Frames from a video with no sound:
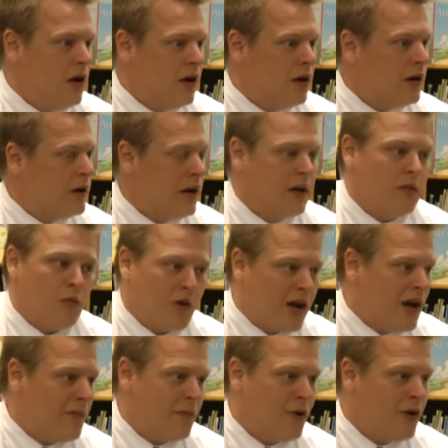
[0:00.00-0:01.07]
Again, we're
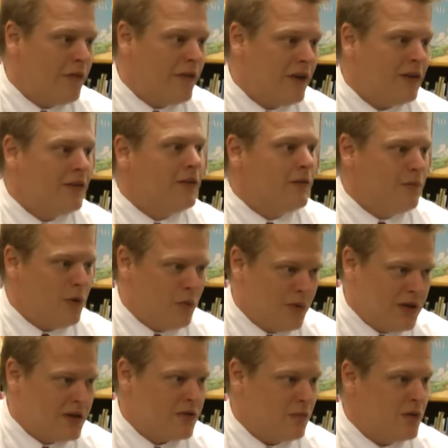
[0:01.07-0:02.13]
not perfect, but
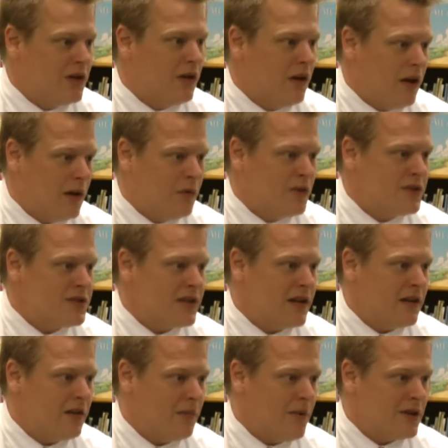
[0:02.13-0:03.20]
I will
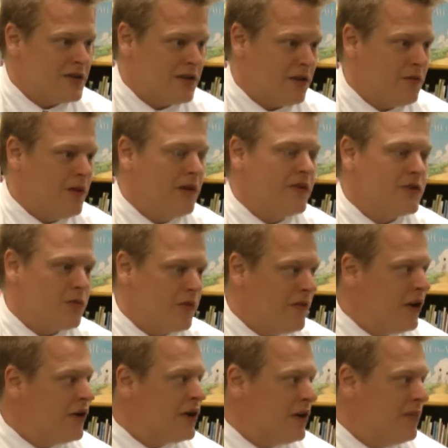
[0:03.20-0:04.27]
say amongst the three of us, we're
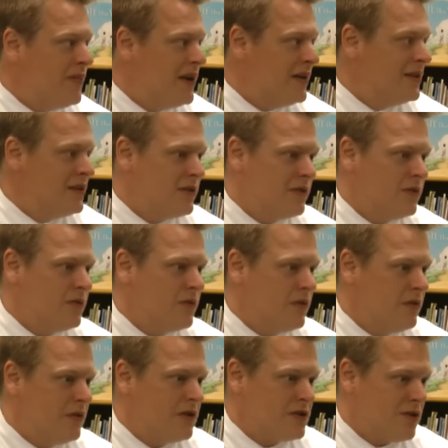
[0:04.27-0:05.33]
very committed to
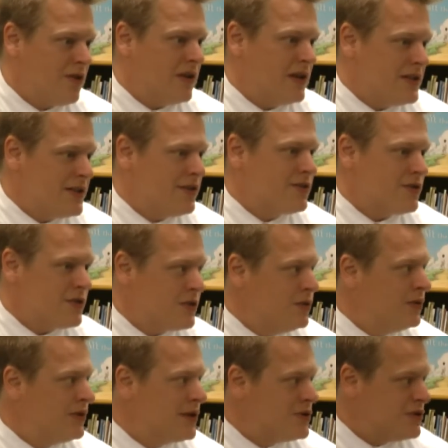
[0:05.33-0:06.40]
the Saugerty Central
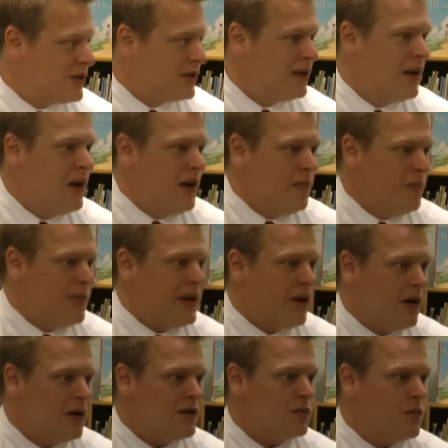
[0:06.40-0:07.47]
School District,
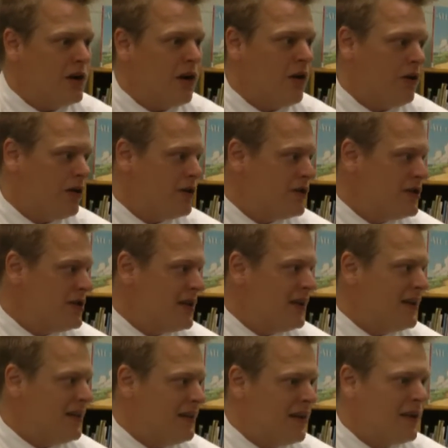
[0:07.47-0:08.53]
because we all
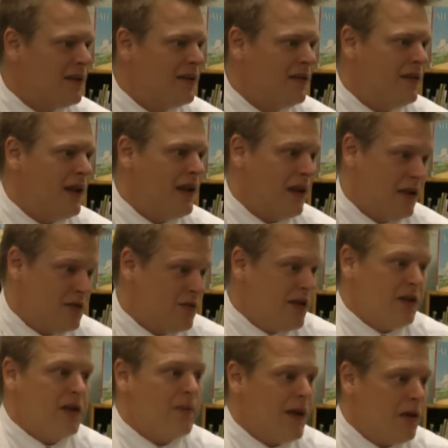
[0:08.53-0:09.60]
understand at the end of the day, it's
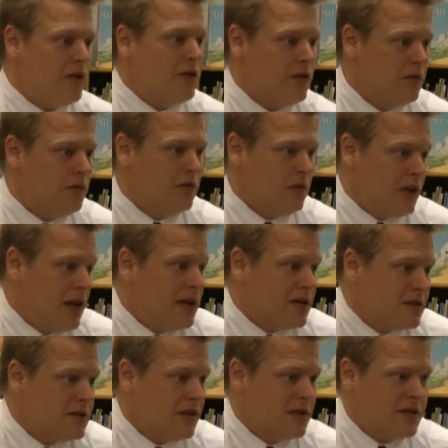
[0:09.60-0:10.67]
really about
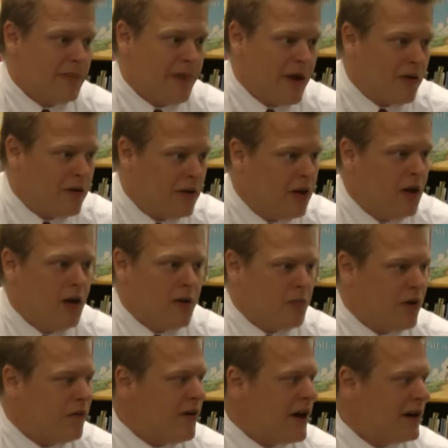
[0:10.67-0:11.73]
kids. It's about
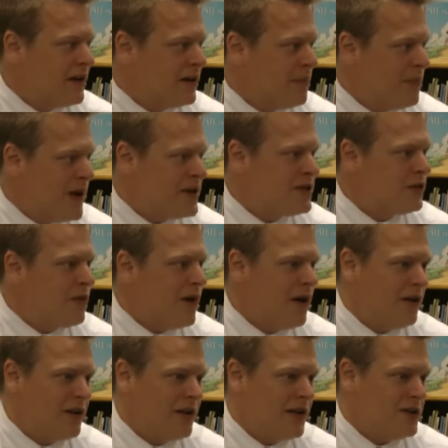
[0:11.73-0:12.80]
providing the best
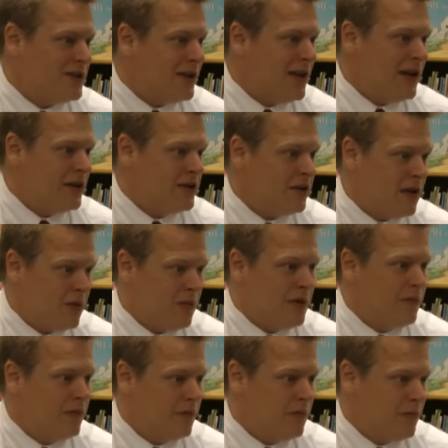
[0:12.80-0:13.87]
quality education that
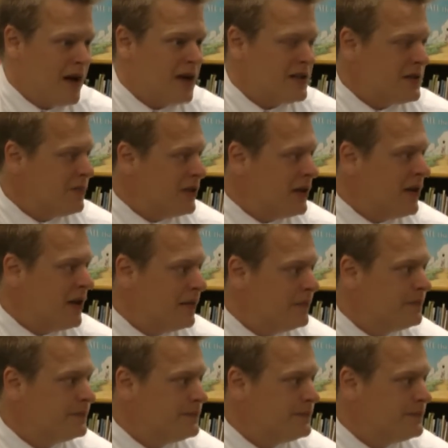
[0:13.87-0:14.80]
we possibly can.